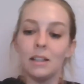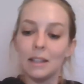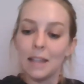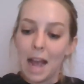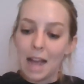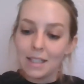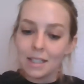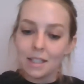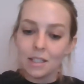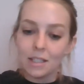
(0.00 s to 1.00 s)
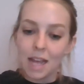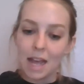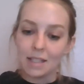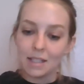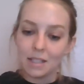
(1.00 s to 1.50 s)
Last
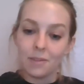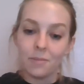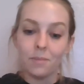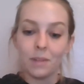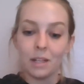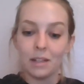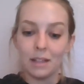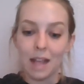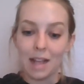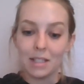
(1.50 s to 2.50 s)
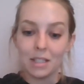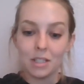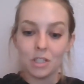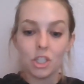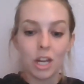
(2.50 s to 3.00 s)
test. Last
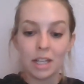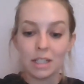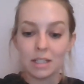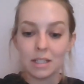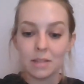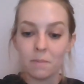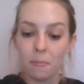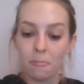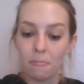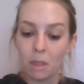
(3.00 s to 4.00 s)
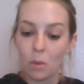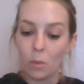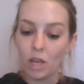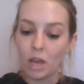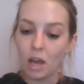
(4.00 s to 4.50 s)
chance.
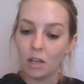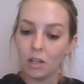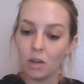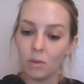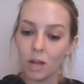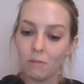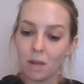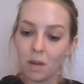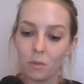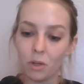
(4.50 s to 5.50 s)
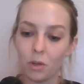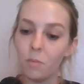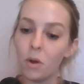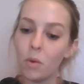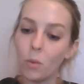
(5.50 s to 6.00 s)
We hung around my
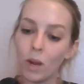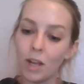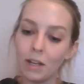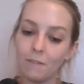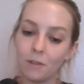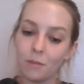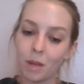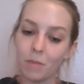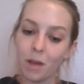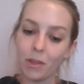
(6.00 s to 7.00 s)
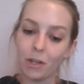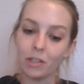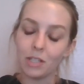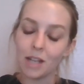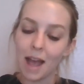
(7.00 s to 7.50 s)
room, waiting for my
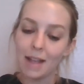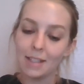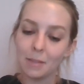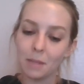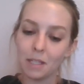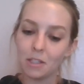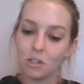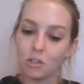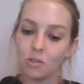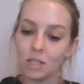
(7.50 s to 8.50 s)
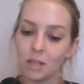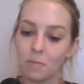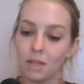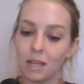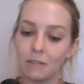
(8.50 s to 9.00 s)
mother to ask me to do
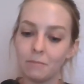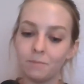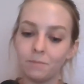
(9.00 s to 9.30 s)
something.